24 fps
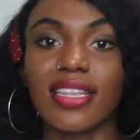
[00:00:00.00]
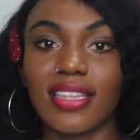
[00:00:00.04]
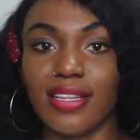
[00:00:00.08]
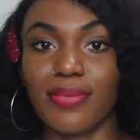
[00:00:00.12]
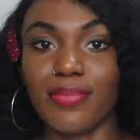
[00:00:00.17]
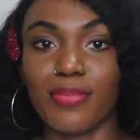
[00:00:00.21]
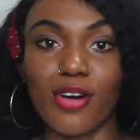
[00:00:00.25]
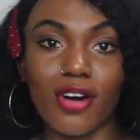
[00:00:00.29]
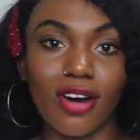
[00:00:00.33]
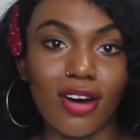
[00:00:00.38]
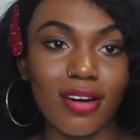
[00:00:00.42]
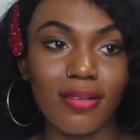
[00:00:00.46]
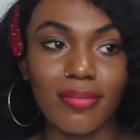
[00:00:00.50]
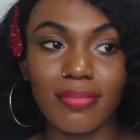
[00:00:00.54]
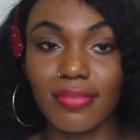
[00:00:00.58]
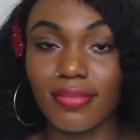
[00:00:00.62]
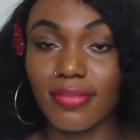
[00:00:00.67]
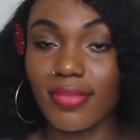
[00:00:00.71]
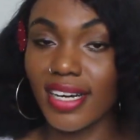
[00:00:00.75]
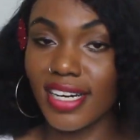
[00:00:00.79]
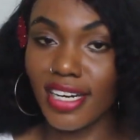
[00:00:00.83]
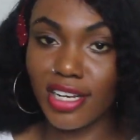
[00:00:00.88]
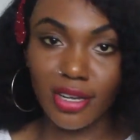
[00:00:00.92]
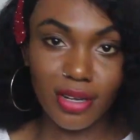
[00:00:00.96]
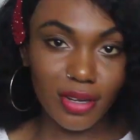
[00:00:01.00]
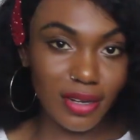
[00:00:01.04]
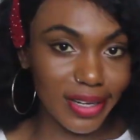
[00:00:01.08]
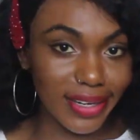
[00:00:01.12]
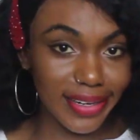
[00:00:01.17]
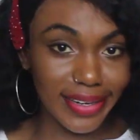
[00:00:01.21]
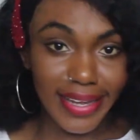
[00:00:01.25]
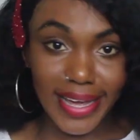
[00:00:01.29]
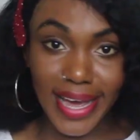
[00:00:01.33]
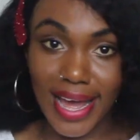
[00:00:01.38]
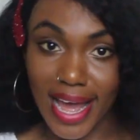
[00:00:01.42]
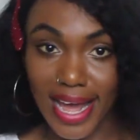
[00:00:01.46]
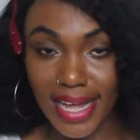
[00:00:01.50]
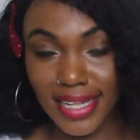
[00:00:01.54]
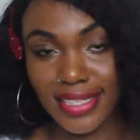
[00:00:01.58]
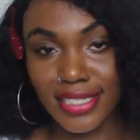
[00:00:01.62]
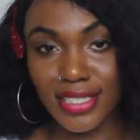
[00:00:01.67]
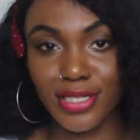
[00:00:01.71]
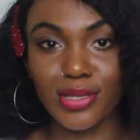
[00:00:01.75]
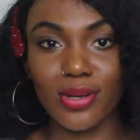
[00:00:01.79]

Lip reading: the more money you can get.